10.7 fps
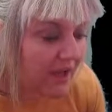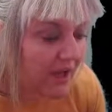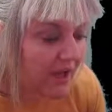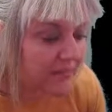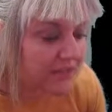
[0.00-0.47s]

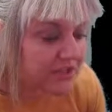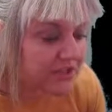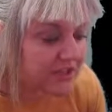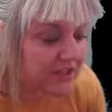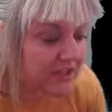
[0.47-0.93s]
I
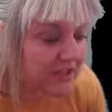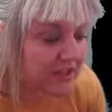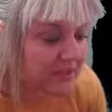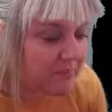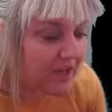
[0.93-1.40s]
mentioned
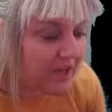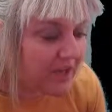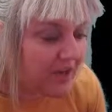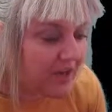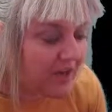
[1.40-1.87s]
keep
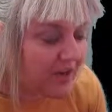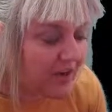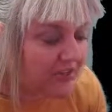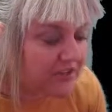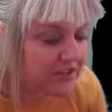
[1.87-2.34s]
an eye
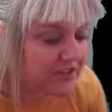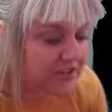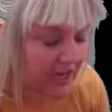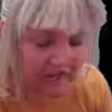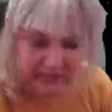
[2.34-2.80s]
on the
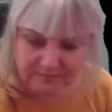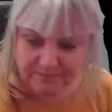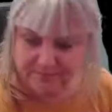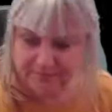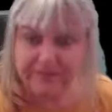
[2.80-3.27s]
chat.
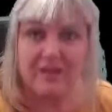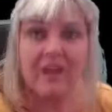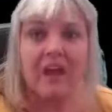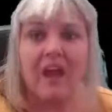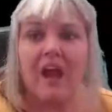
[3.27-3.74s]

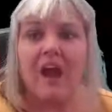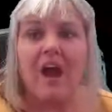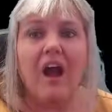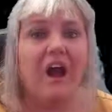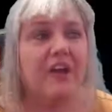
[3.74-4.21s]

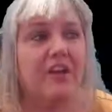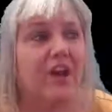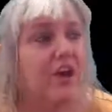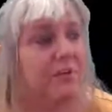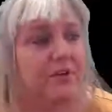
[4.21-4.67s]
I
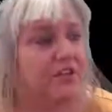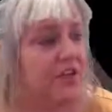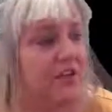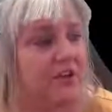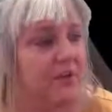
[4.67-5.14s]
know, but I
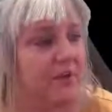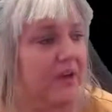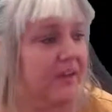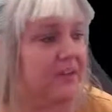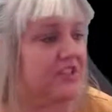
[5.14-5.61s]
don't know
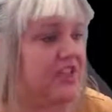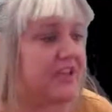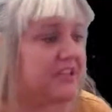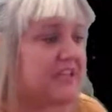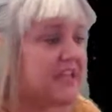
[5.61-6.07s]
where the
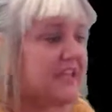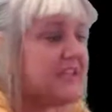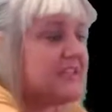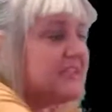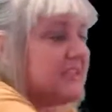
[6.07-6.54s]
chat
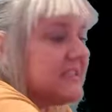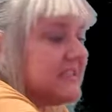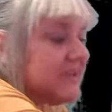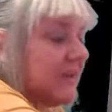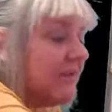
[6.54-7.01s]
is.
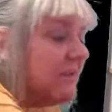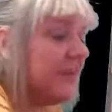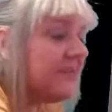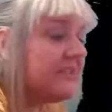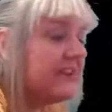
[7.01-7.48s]
I
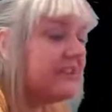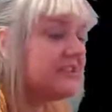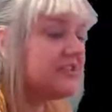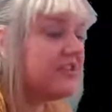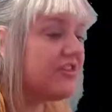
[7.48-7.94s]
might have
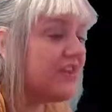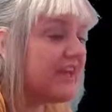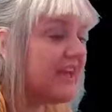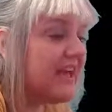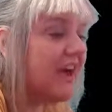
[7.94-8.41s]
clicked
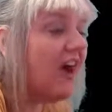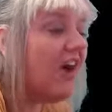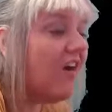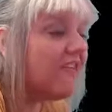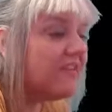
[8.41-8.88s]
something
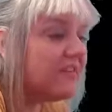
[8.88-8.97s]
off.